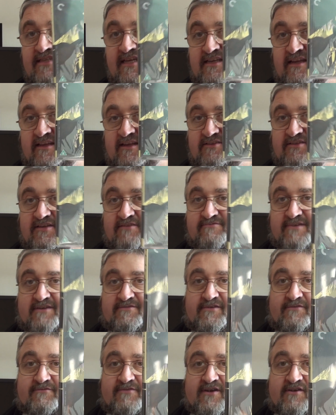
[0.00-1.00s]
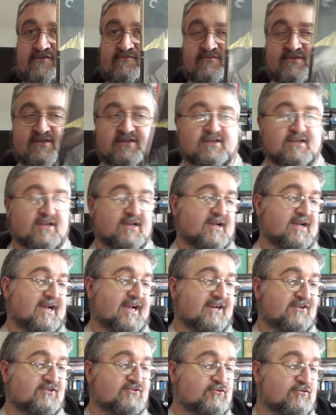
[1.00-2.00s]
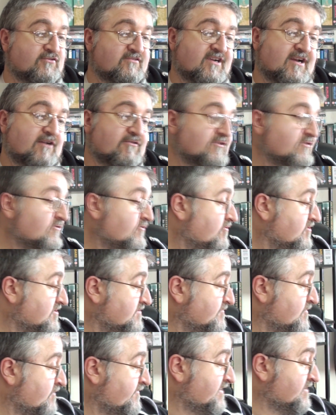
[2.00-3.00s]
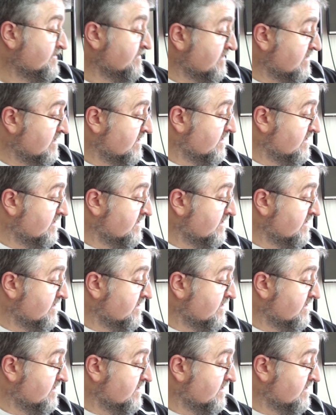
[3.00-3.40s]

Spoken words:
another terrific film. I adore Howard Hawks movies.